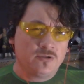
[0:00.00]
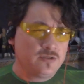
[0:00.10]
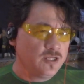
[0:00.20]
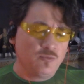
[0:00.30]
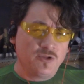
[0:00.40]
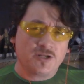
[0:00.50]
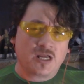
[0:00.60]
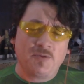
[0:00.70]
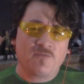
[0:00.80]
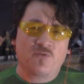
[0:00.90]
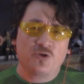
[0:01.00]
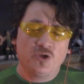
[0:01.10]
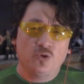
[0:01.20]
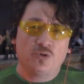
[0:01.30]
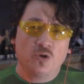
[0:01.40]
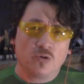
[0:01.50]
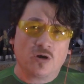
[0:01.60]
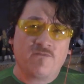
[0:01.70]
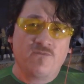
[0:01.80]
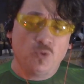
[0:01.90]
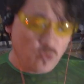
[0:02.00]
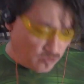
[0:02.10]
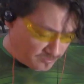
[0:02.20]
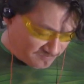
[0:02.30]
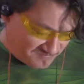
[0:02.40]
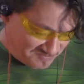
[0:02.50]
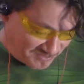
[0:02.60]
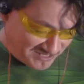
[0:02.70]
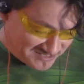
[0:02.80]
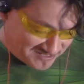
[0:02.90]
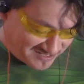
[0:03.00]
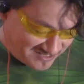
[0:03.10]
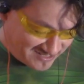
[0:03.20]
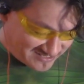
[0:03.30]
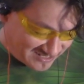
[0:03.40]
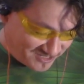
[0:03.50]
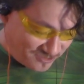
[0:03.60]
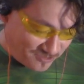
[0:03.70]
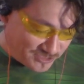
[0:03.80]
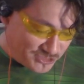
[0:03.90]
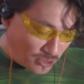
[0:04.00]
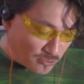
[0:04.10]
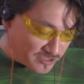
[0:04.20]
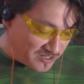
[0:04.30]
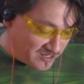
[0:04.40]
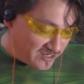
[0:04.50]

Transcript: he will not come out for you. You're a fool, basically. It's like, you're a joke.